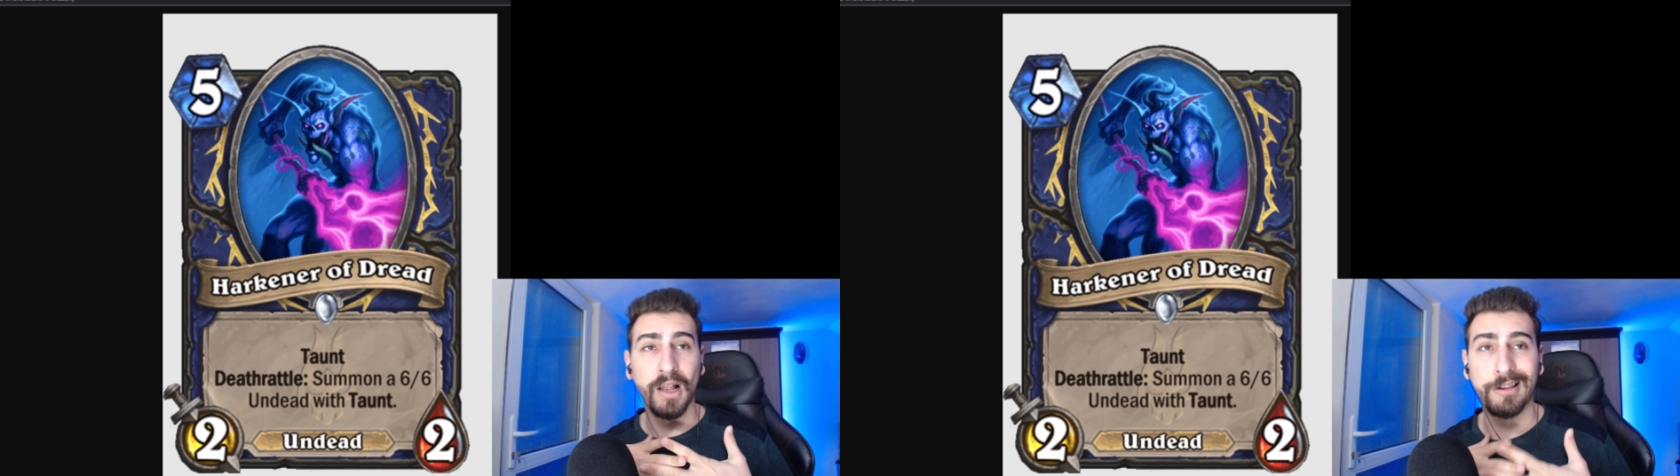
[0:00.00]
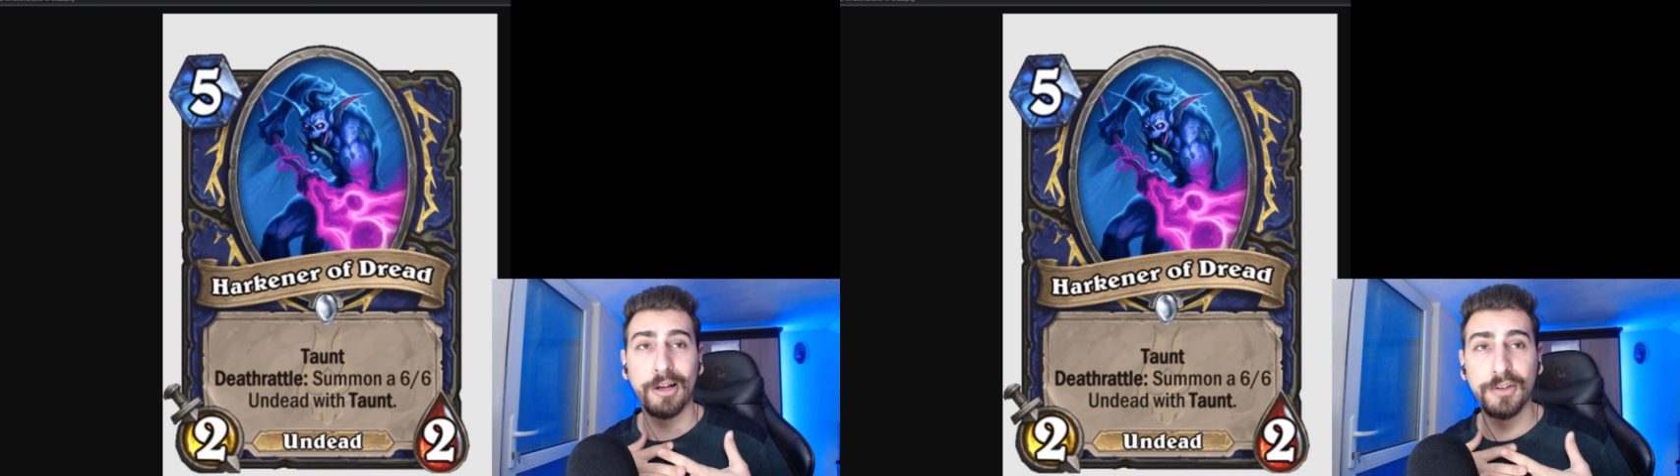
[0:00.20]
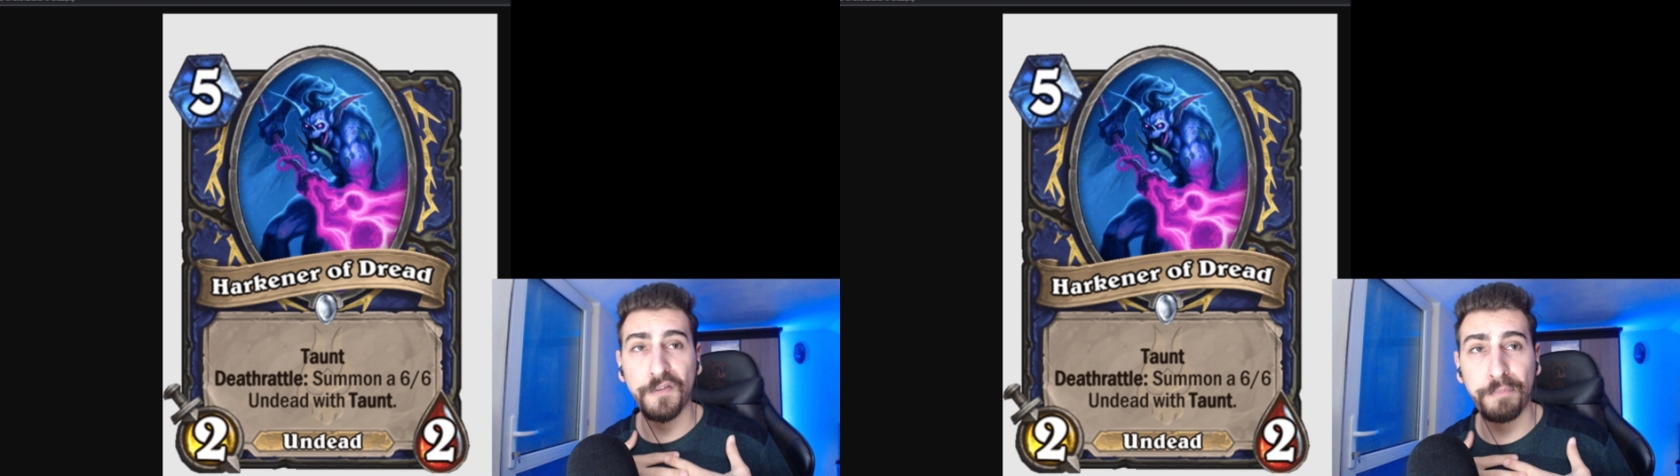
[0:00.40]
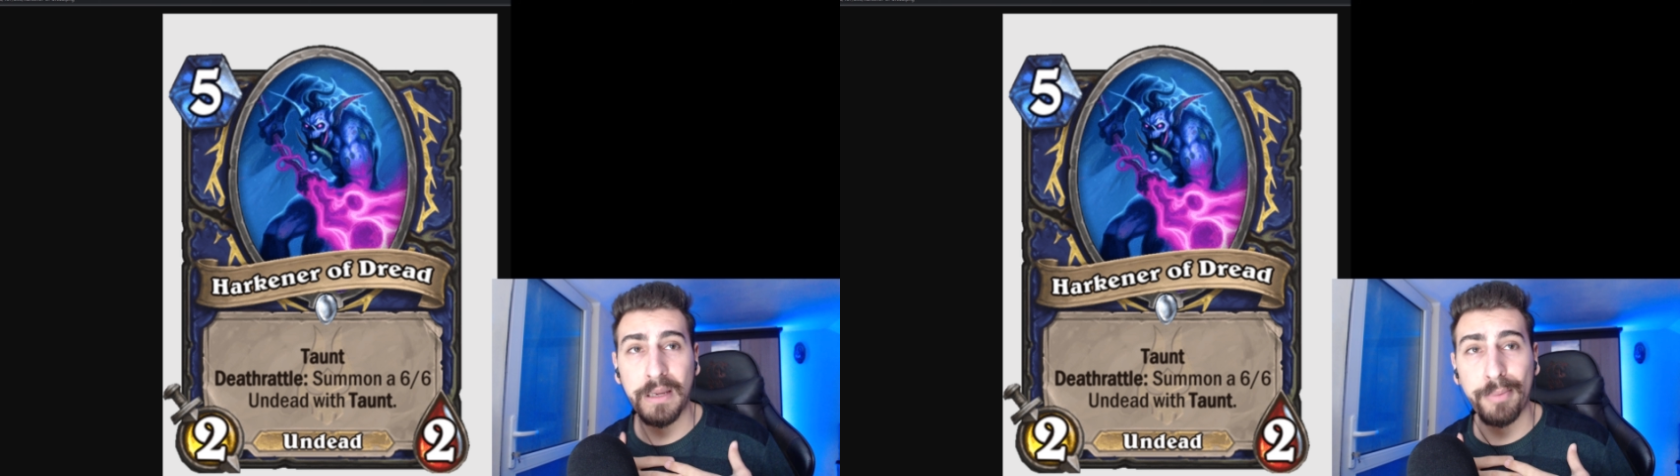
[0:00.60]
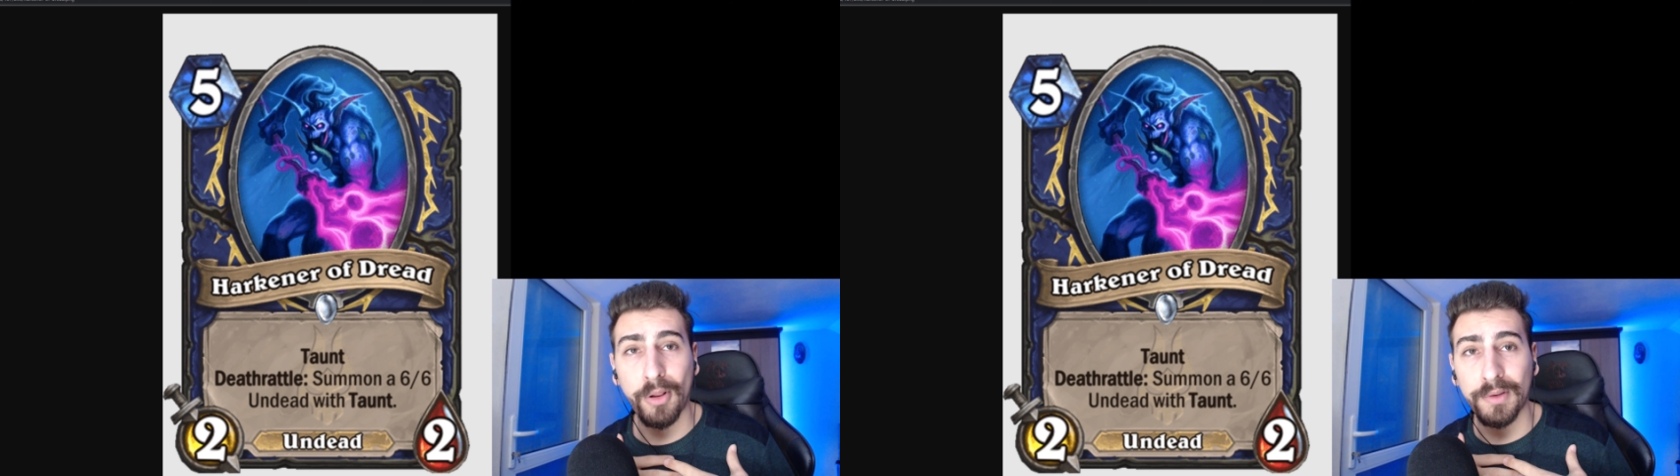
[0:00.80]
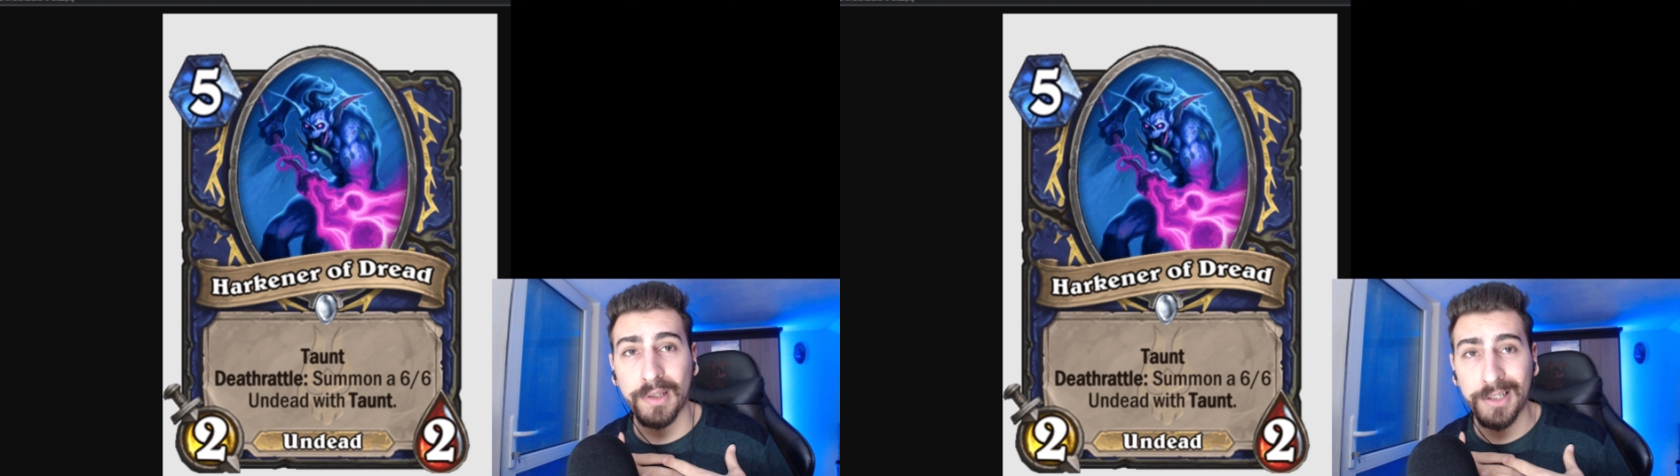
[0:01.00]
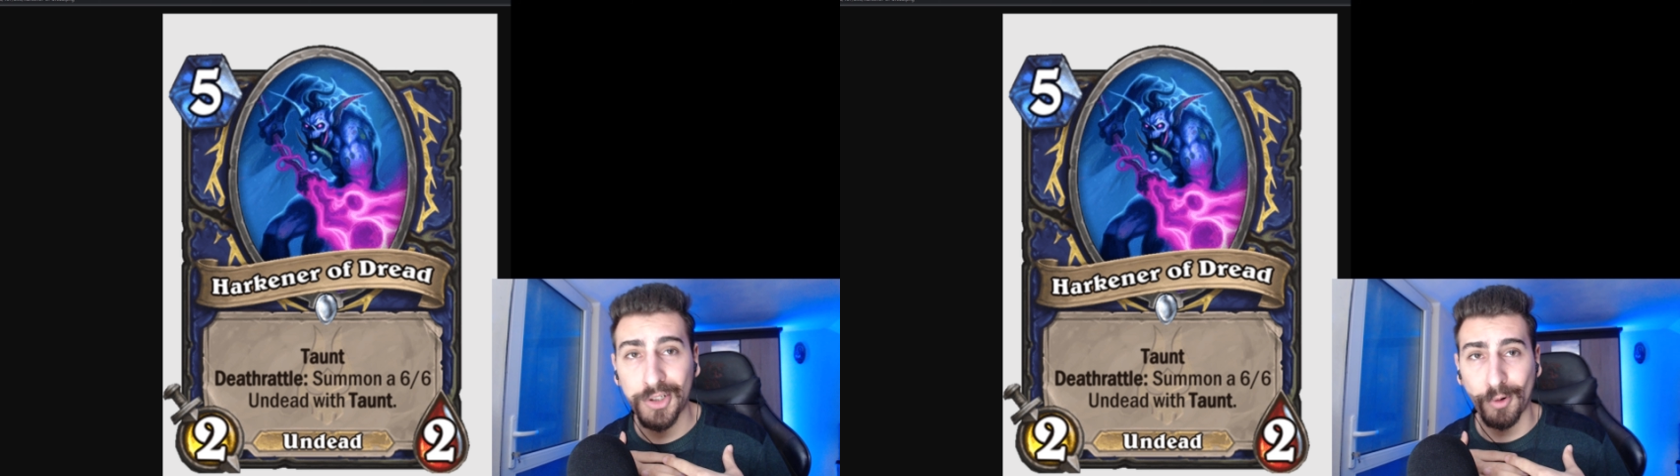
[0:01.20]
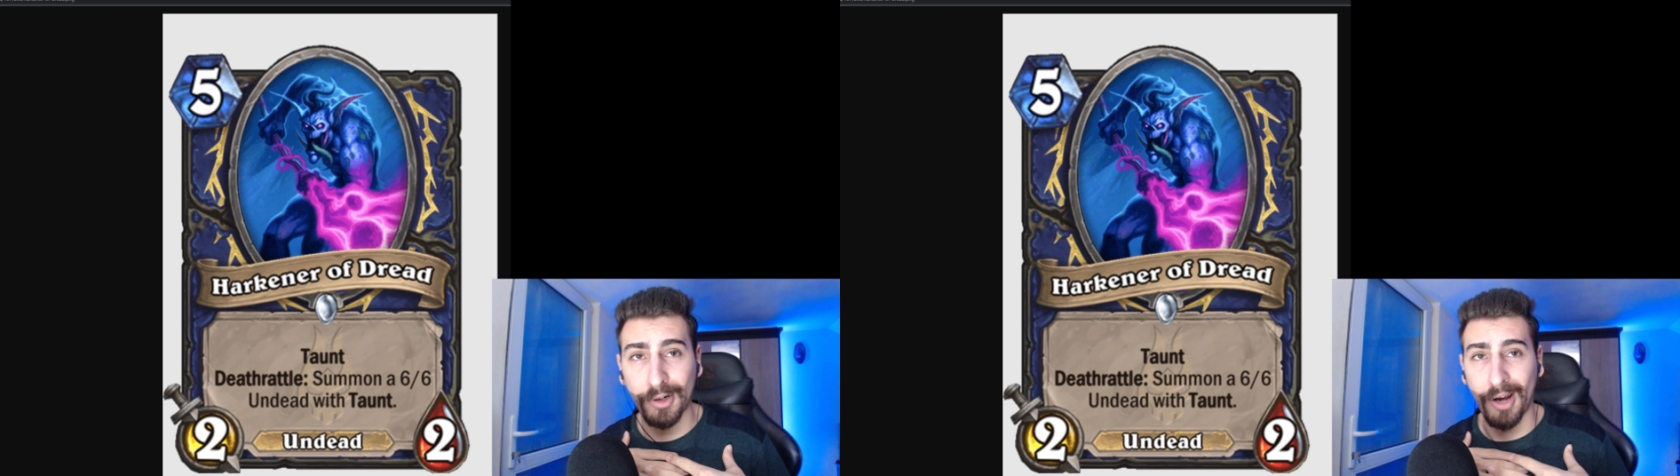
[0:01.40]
A lot of people on Discord